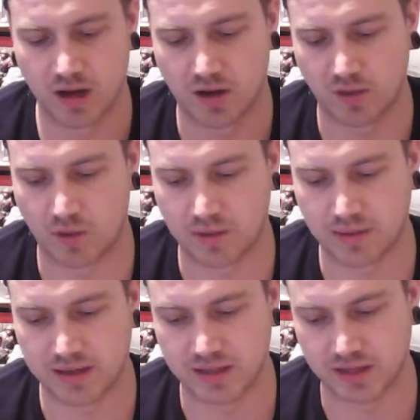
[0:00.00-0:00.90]
The one
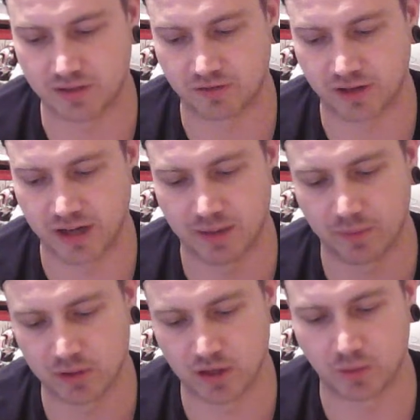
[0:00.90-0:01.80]
PlayStation 3 game
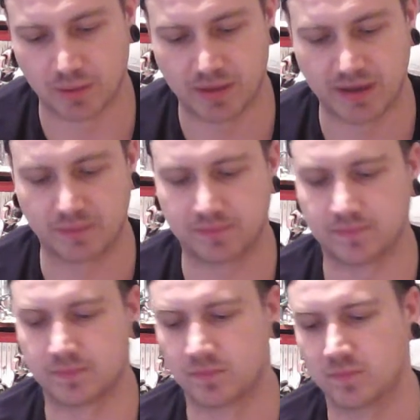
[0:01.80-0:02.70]
was Little Big Planet.
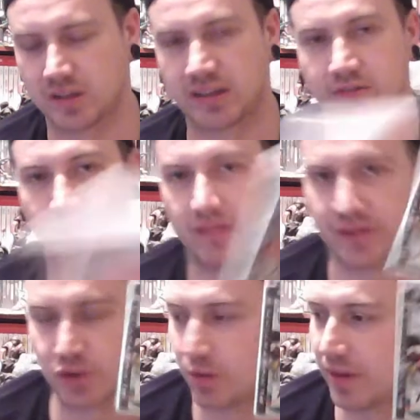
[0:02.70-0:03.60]
I did thoroughly
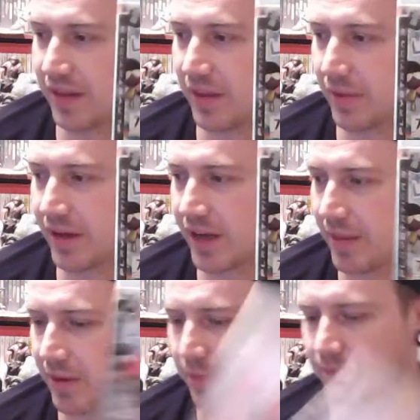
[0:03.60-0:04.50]
enjoy playing that when it came
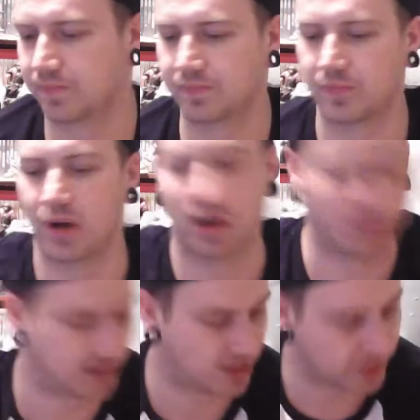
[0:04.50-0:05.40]
out. I
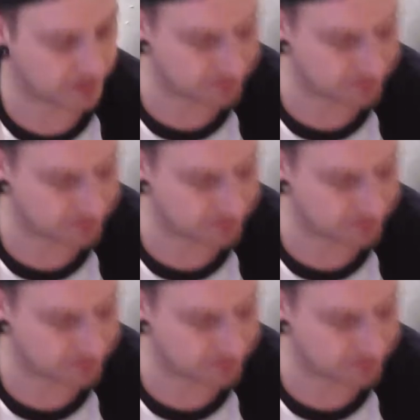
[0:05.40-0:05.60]
already own it.